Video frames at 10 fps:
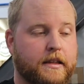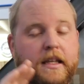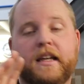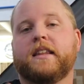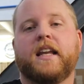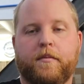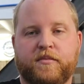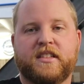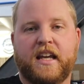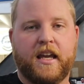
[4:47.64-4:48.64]
think that
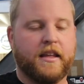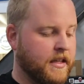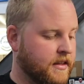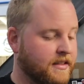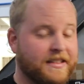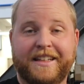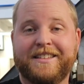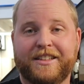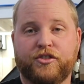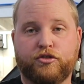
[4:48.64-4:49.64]
I'm saying that this
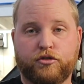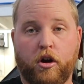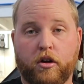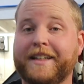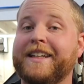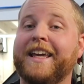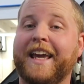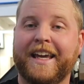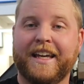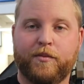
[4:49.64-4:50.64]
isn't strong. It
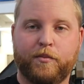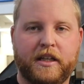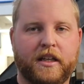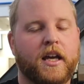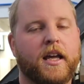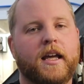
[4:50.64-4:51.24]
can be.